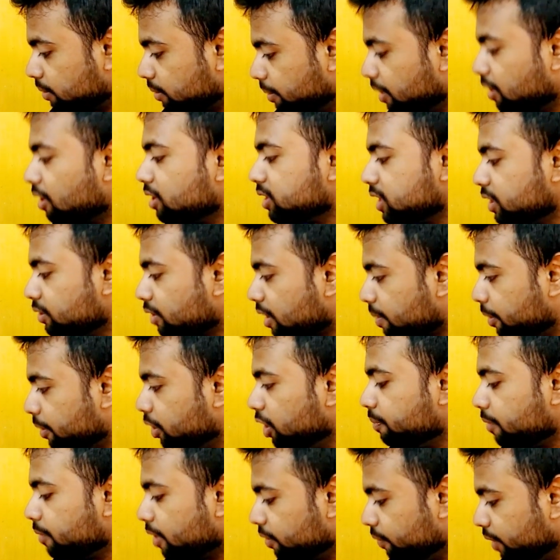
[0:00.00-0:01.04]
Because you are
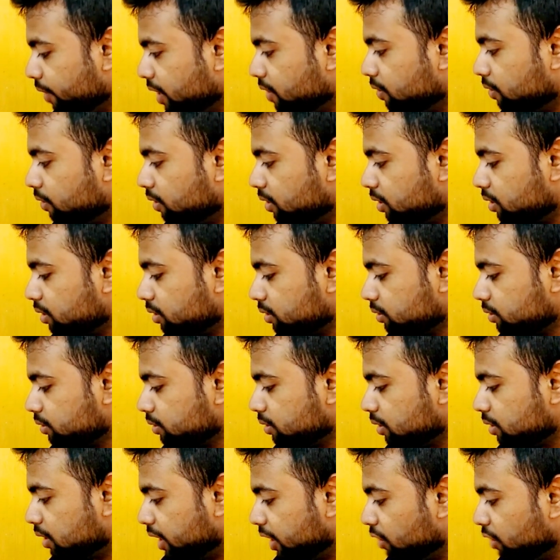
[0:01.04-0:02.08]
PewDiePie, we know.
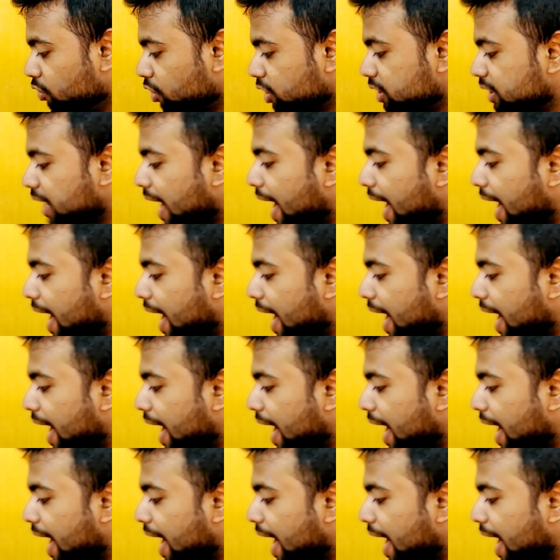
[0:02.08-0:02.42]
Your